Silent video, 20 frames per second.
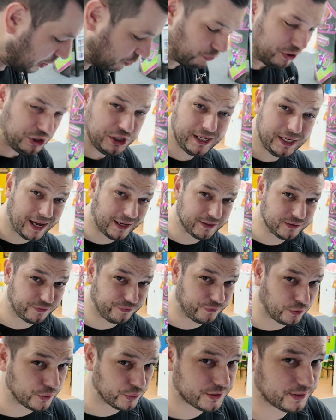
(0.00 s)
Richard has
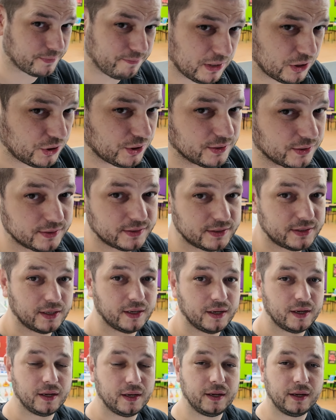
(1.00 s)
four submissions.
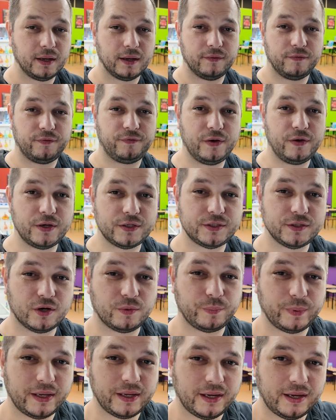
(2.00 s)
First
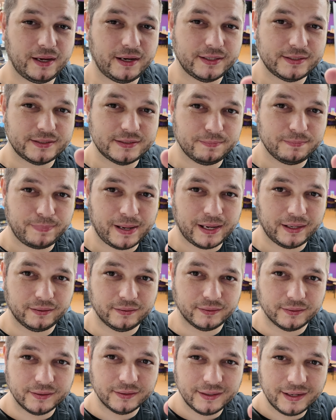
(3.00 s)
up is,
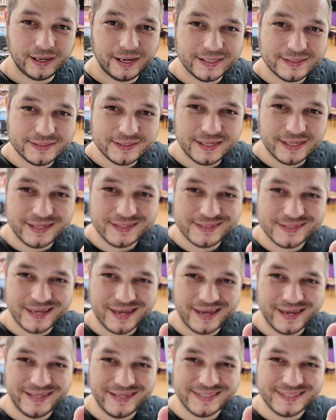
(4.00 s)
bang, it is
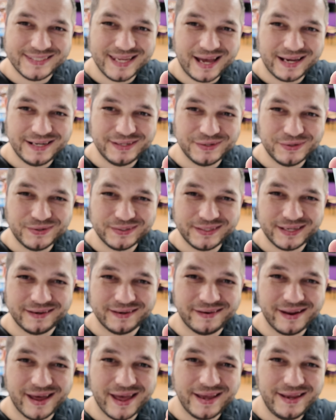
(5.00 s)
a Psyduck in
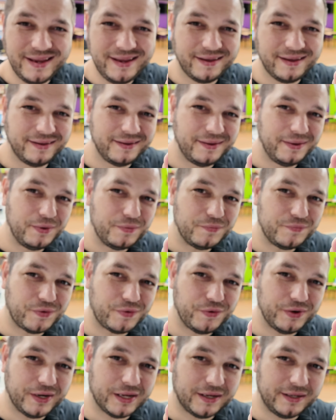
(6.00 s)
an 8.
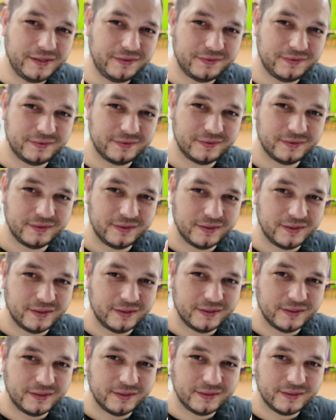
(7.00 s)
Very nice.
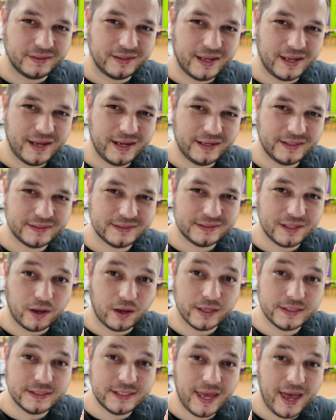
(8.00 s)
Next,
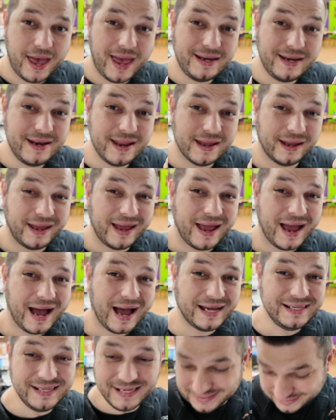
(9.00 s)
a 10.
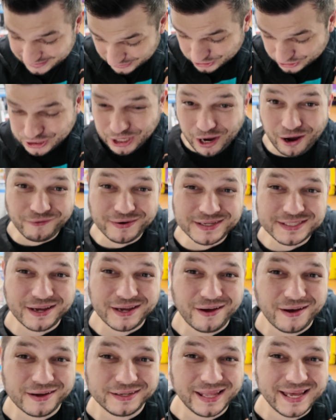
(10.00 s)
And he's the
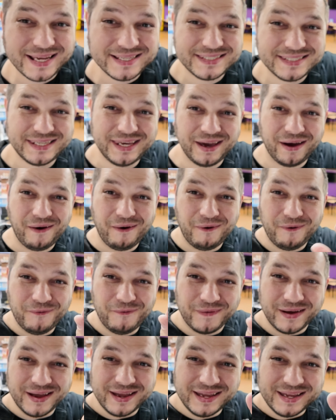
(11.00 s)
Charizard. Let's
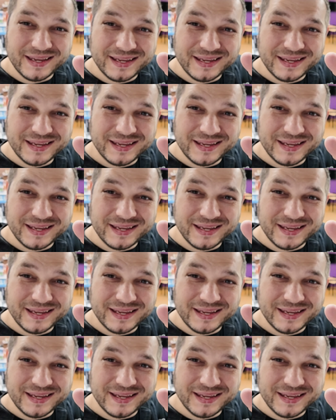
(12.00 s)
go.